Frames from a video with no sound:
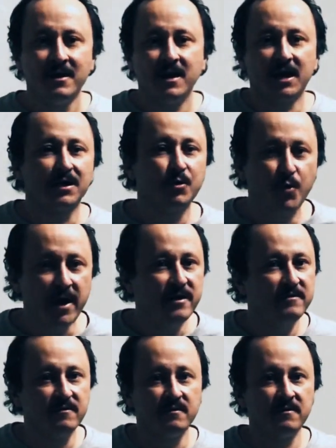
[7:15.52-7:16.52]
a
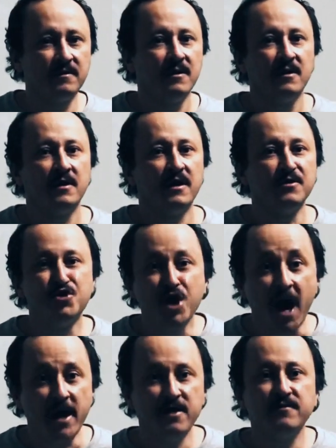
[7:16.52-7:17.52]

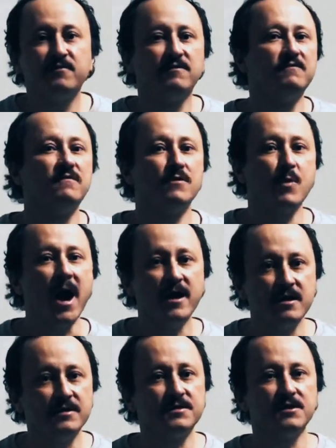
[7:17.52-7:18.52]
giant
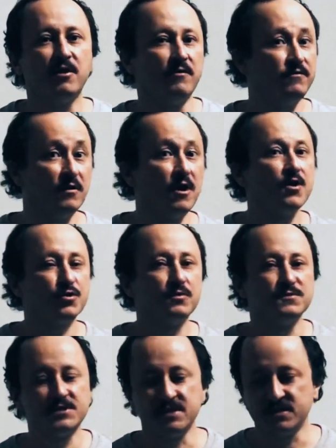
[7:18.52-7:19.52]
variety of
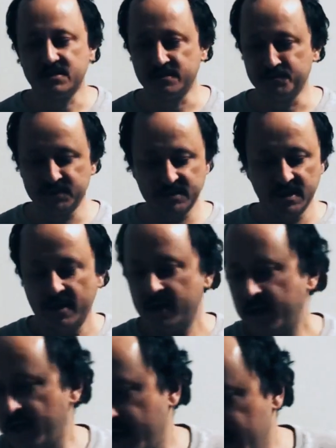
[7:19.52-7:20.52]
logical systems.
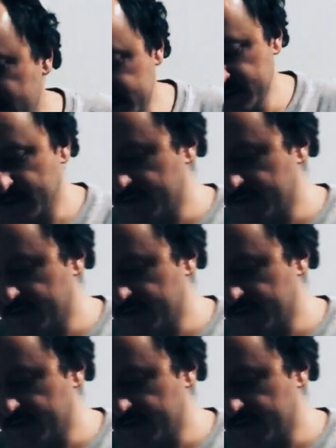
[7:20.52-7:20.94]
And